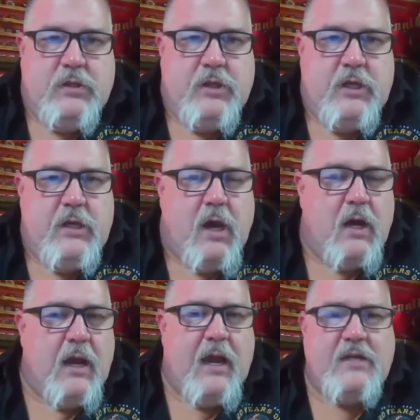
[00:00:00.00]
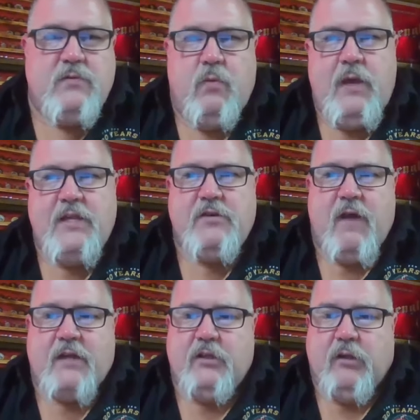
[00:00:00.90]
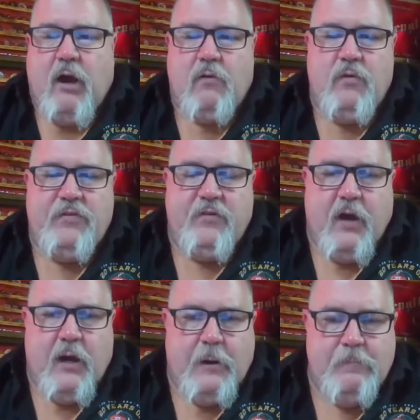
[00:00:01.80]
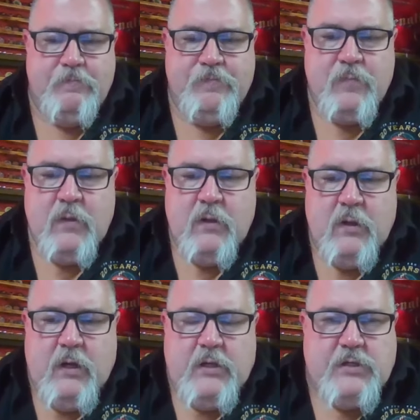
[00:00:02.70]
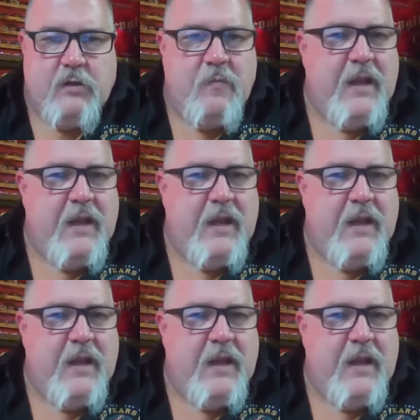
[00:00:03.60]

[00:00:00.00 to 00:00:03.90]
the young guys, we interact a lot with um, Southern